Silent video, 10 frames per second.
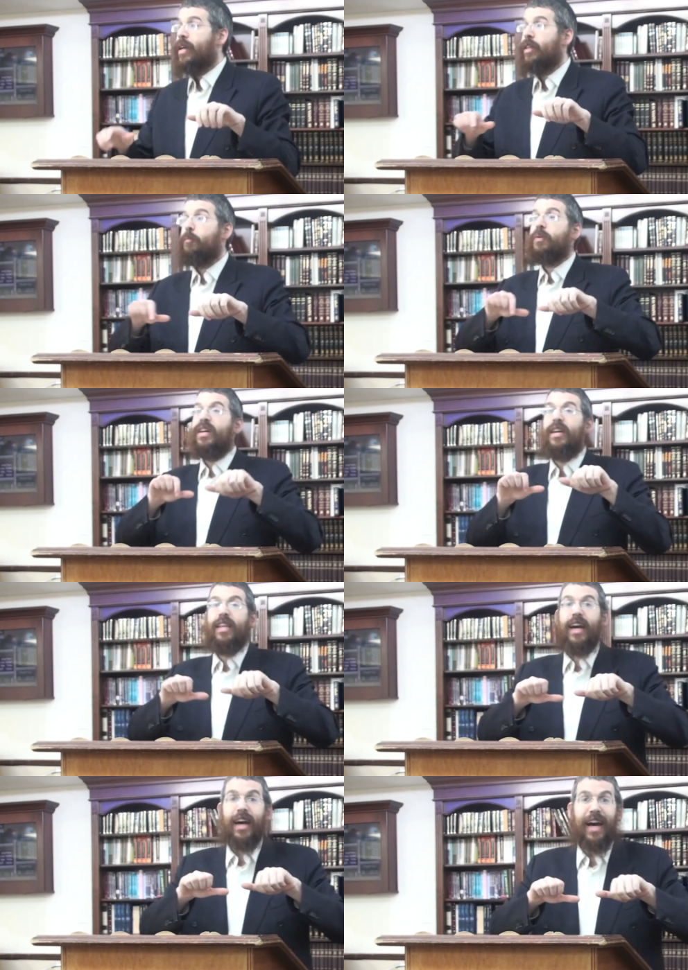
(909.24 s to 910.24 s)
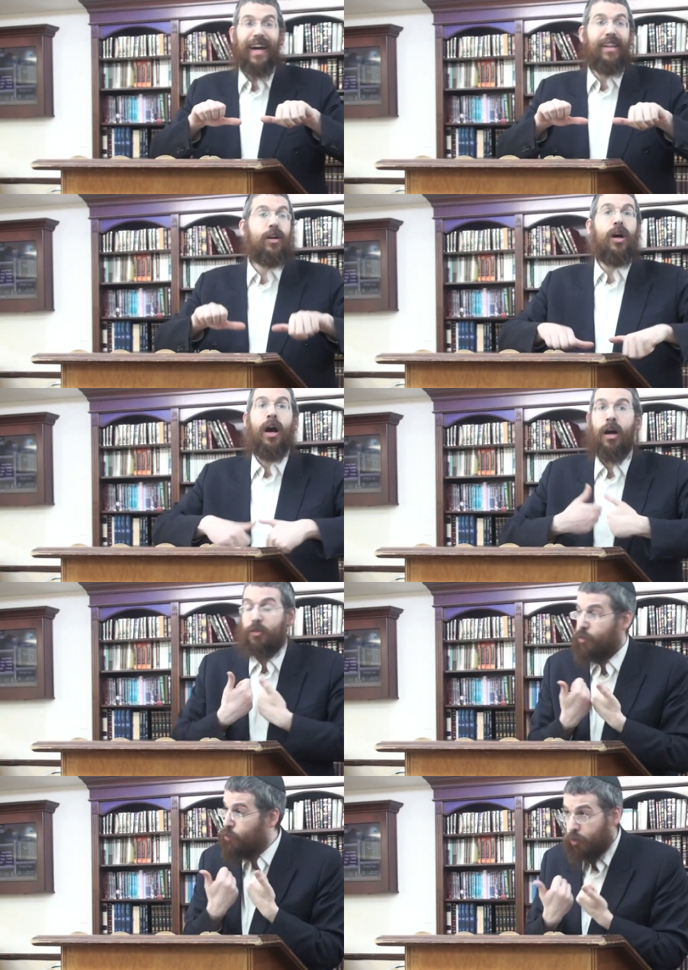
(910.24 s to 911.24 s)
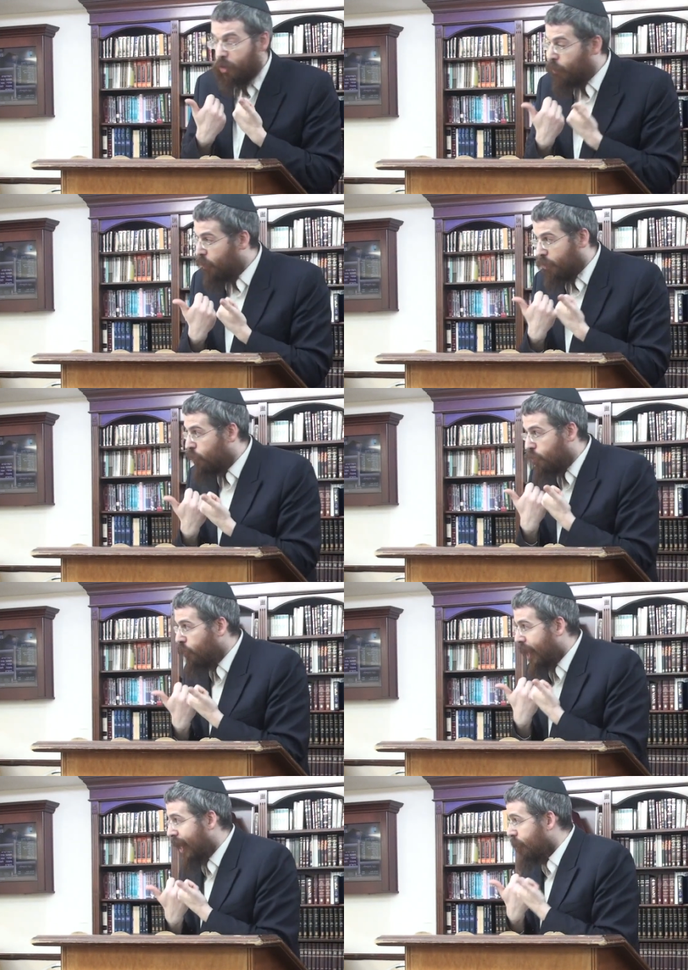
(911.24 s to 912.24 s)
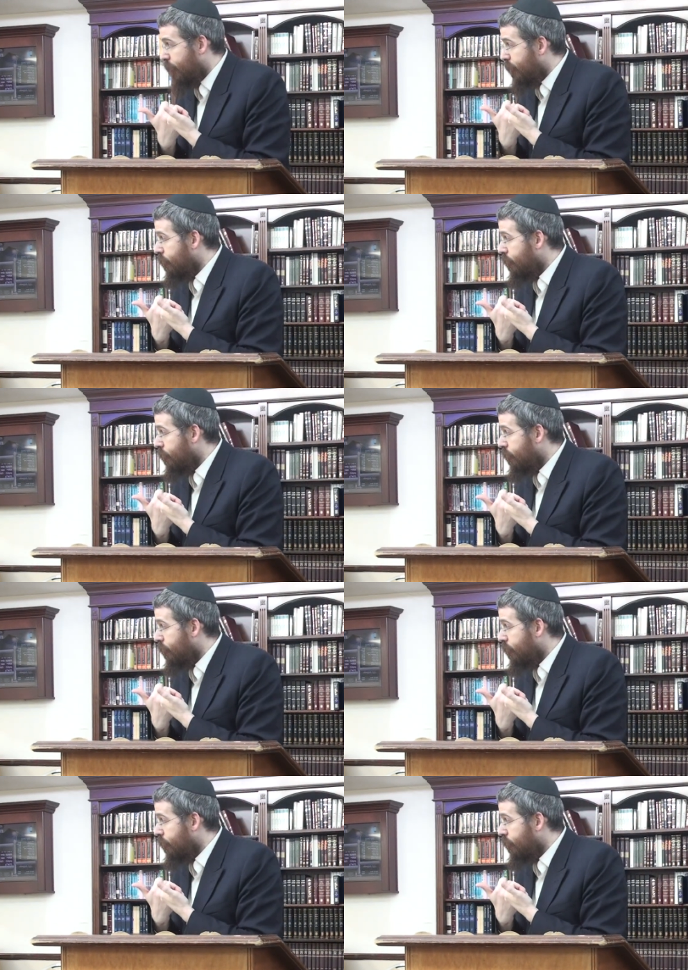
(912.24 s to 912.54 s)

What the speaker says: The Pekidei HaChai can't do the Arbit.